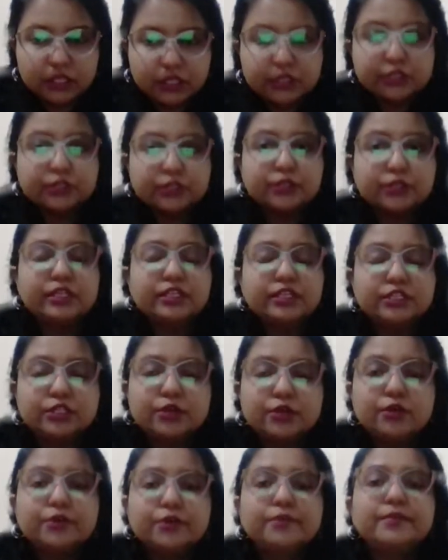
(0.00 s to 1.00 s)
So this
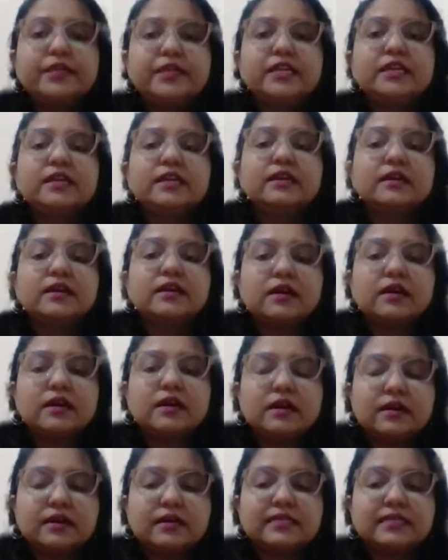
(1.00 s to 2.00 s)
could be
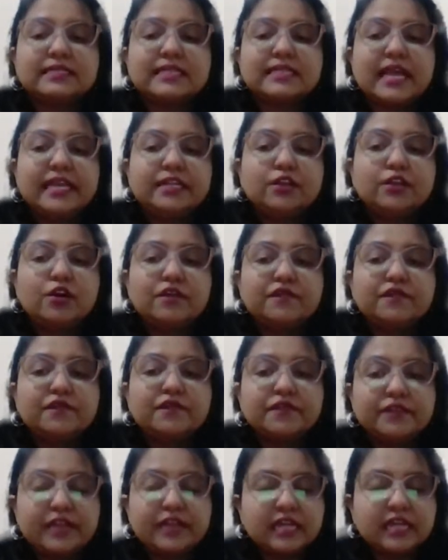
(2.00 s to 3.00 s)
a sign
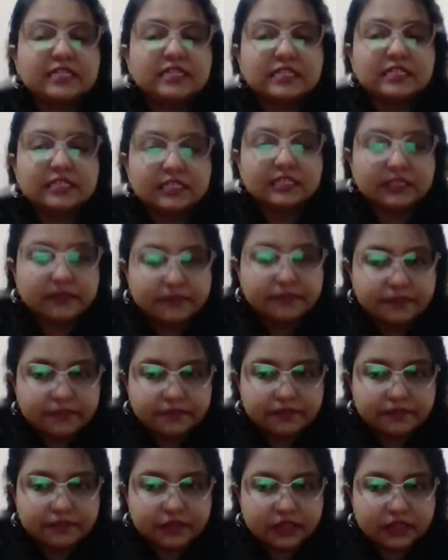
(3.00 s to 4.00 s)
of narcissism.
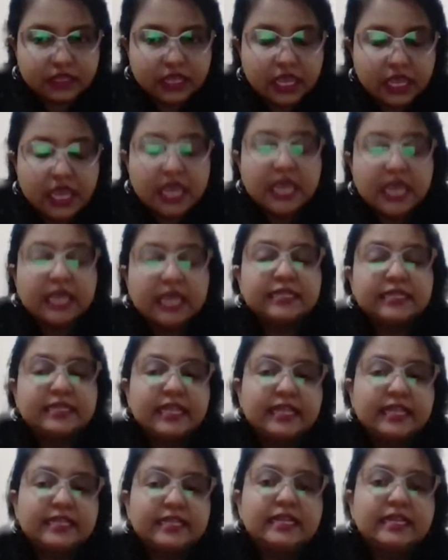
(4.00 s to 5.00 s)

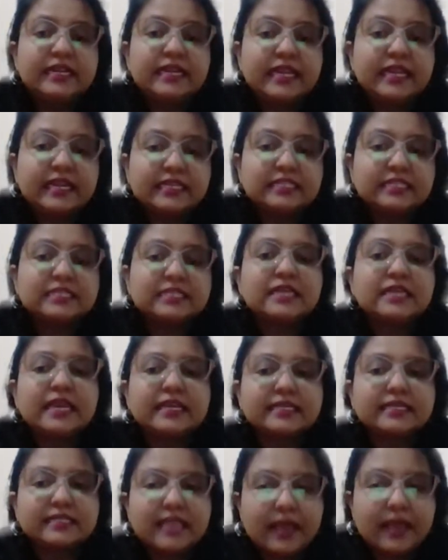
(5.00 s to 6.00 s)
Then the next
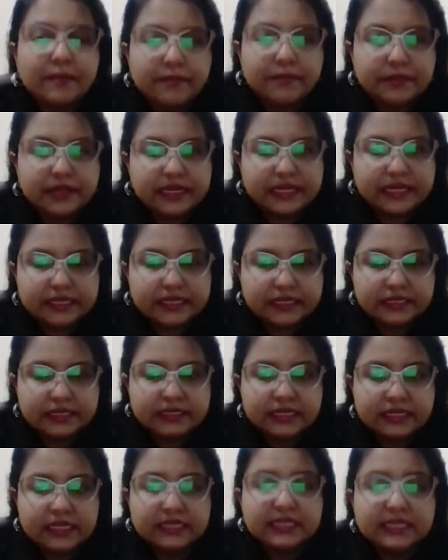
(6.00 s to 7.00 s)
example
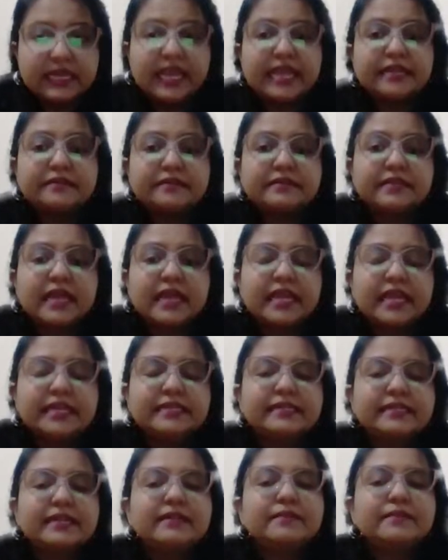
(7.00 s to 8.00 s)
is the
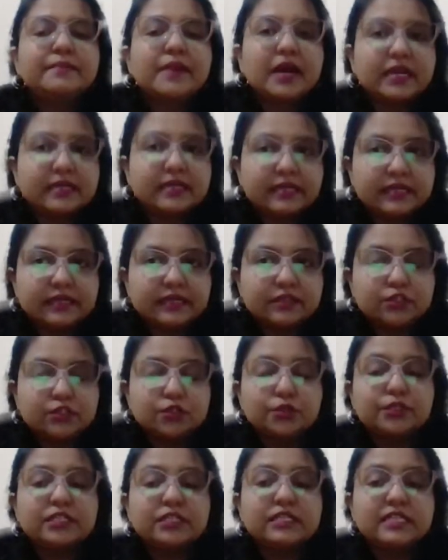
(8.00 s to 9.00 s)
entitled partner.
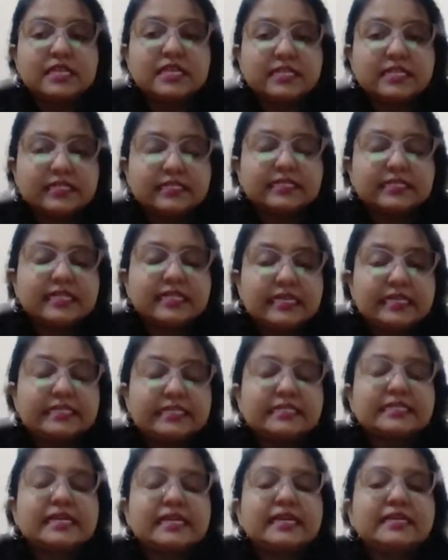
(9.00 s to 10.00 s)
So
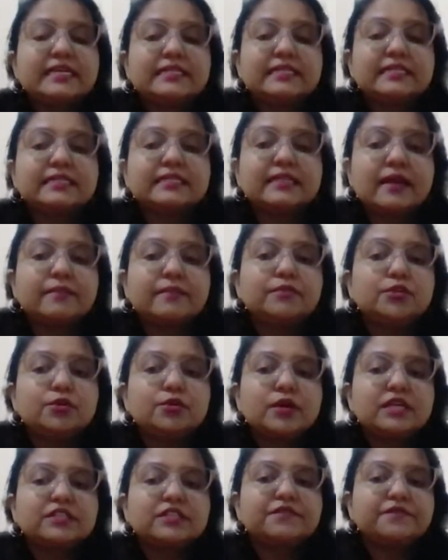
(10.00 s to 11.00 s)
these cases come
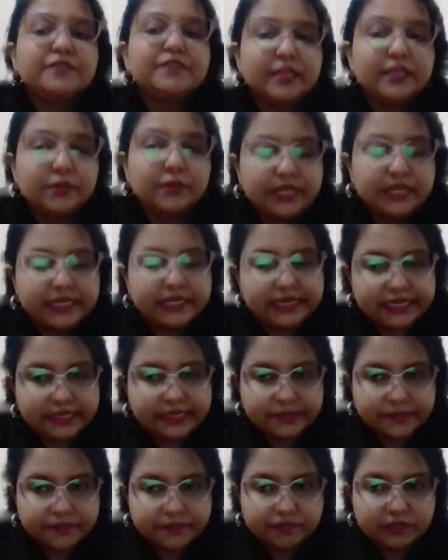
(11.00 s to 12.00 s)
to us frequently.